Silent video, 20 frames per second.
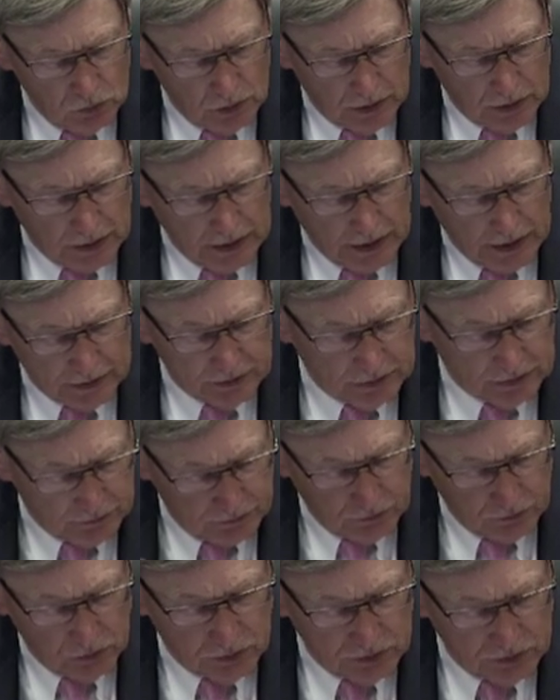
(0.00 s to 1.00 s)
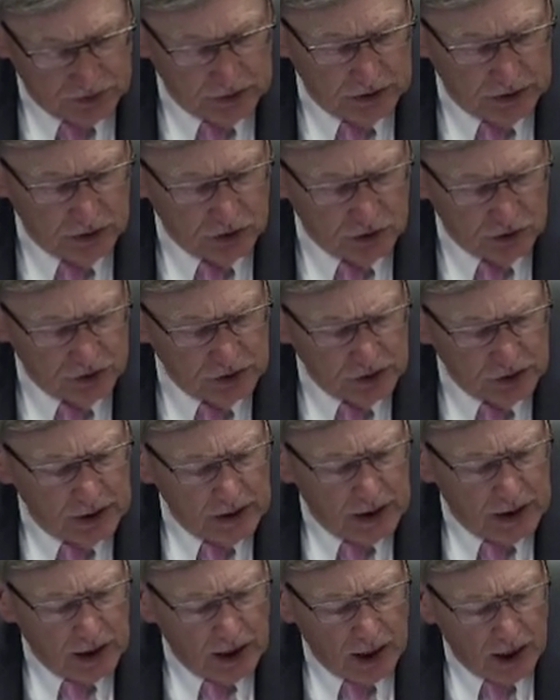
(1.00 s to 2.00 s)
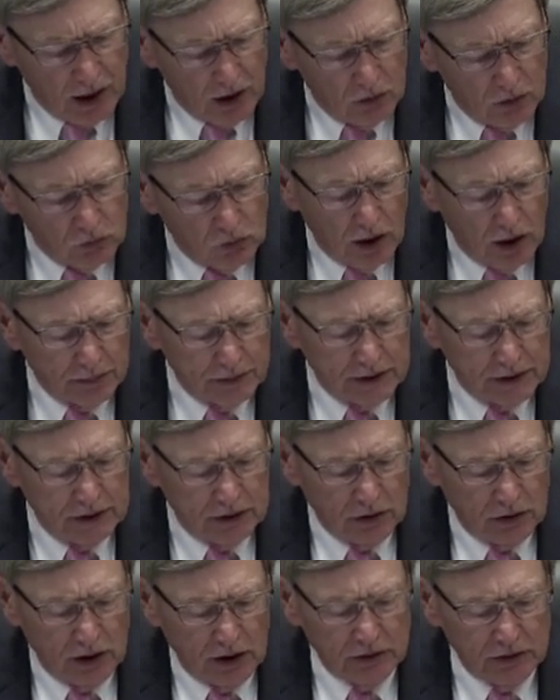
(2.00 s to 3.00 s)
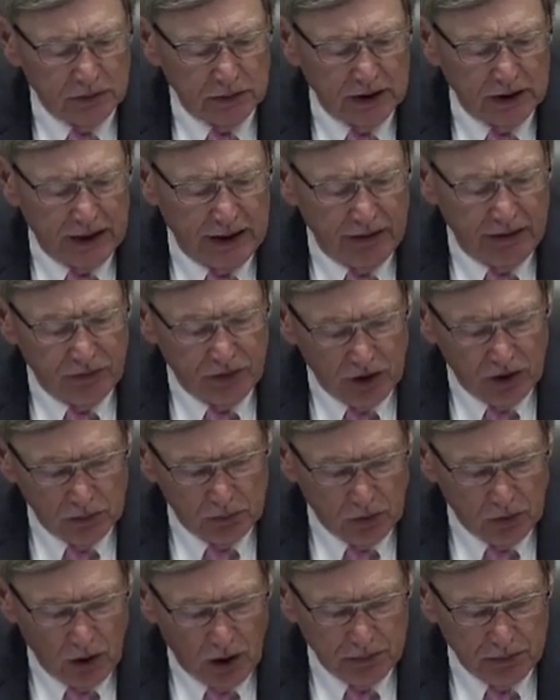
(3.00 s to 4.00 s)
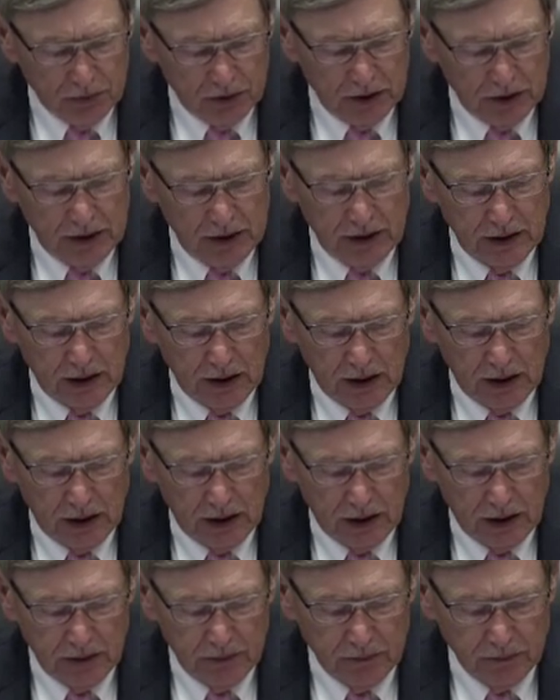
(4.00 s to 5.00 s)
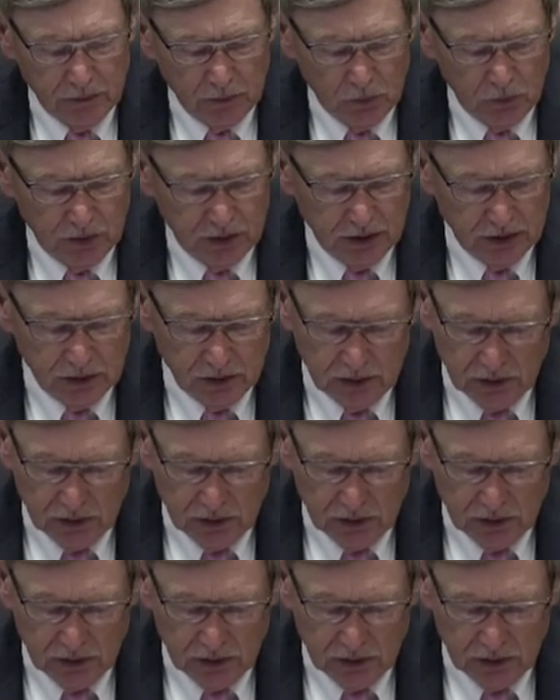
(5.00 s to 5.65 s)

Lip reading: housing for seniors. Robin and her husband gave their property with the